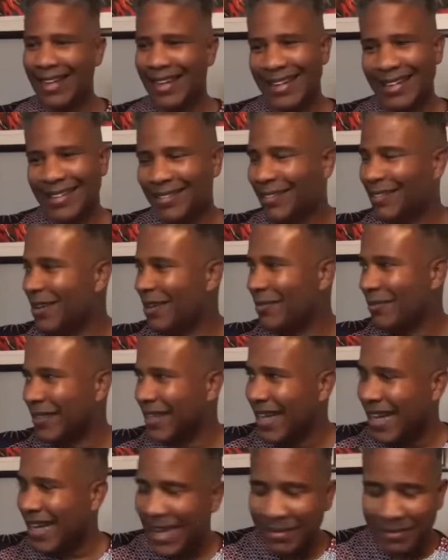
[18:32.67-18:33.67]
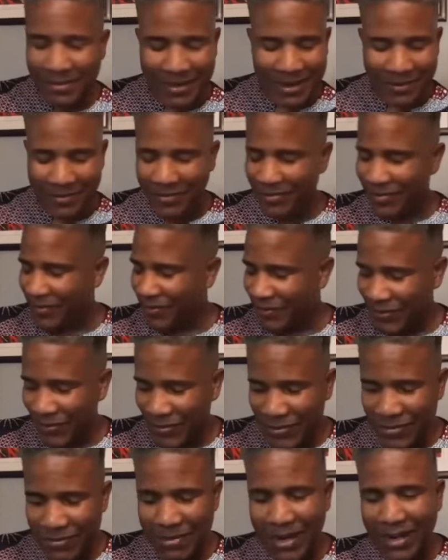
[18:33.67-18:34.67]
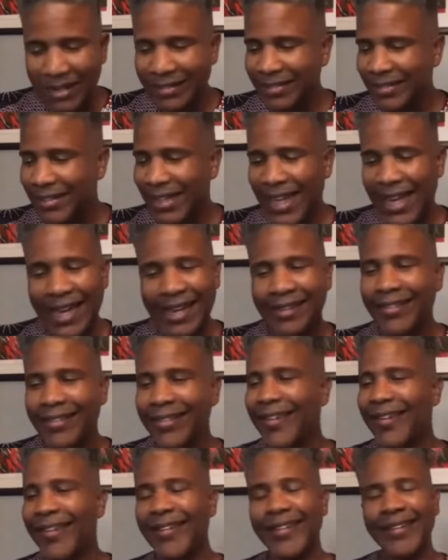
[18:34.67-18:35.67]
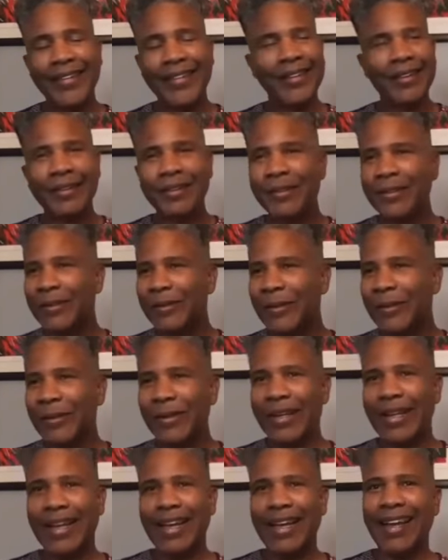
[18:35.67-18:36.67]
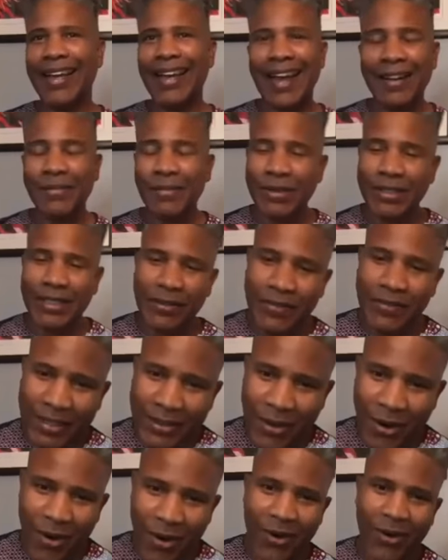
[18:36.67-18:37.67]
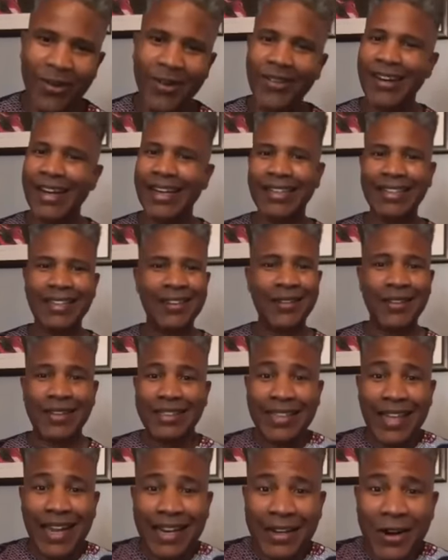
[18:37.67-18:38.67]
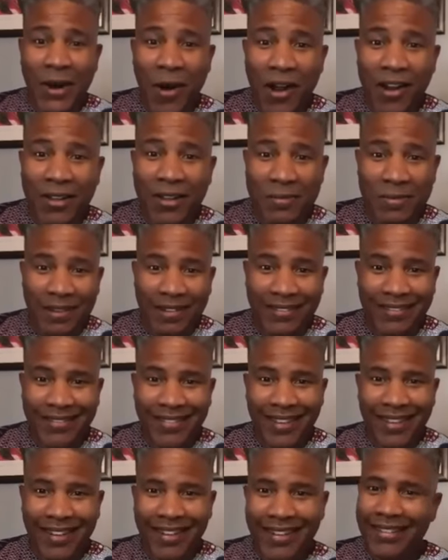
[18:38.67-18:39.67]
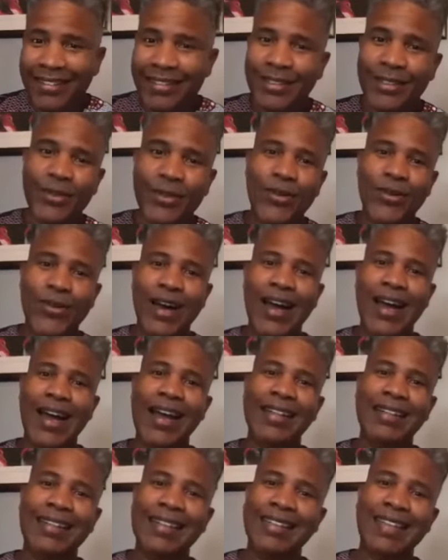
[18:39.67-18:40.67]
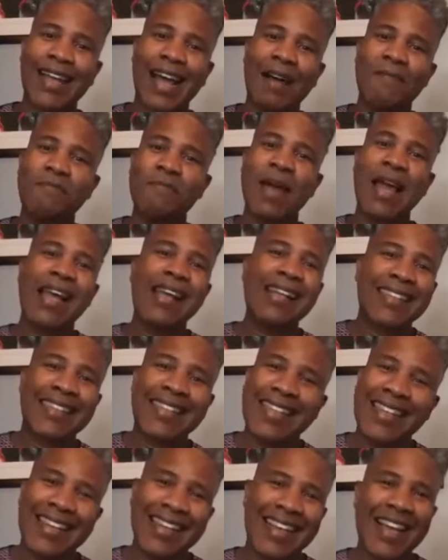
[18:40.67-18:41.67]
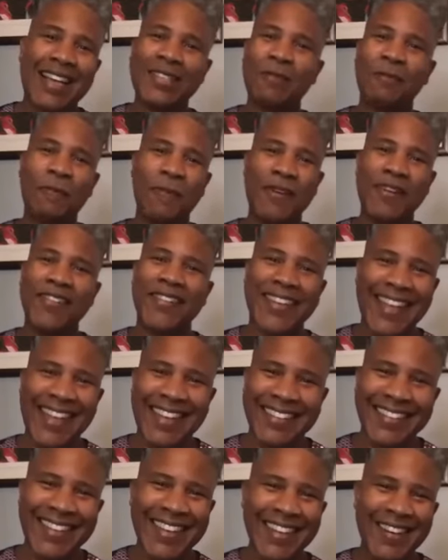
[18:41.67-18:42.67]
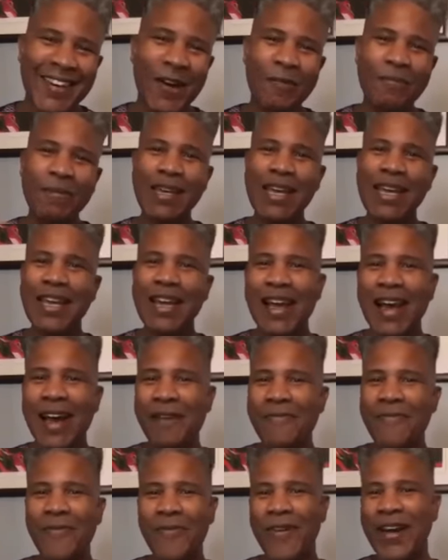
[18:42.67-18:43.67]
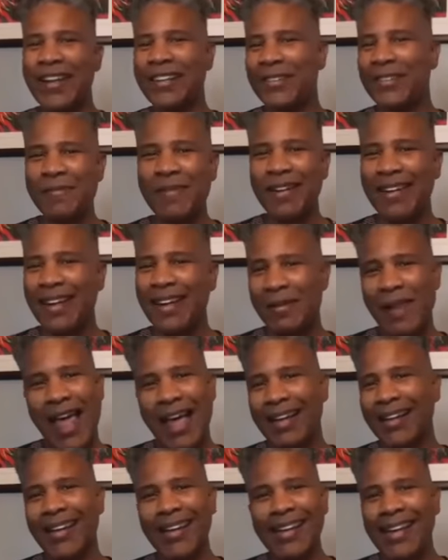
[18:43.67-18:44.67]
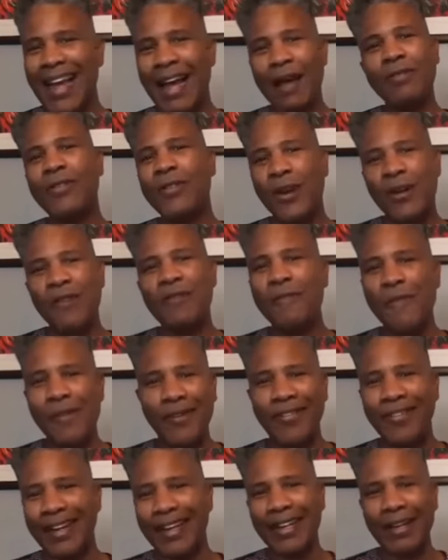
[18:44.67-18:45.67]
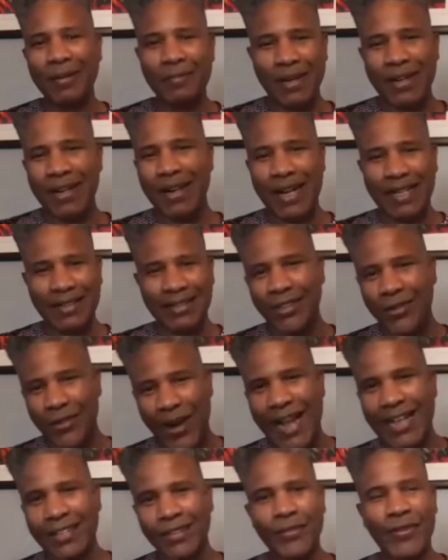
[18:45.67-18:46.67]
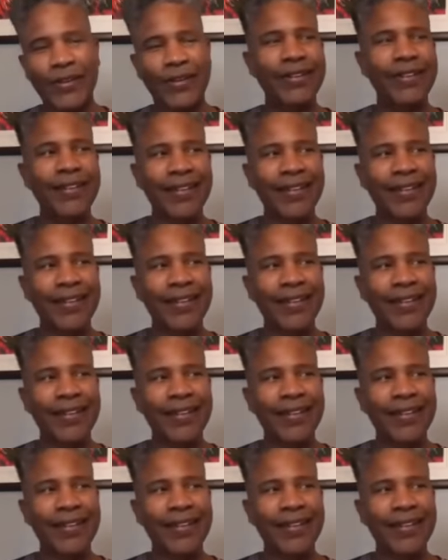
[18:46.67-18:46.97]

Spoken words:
sometimes a few months later, I received the call and, you know, they started calling. So I had this amazing experience of being a freshman, like a sophomore really, but it was a transfer,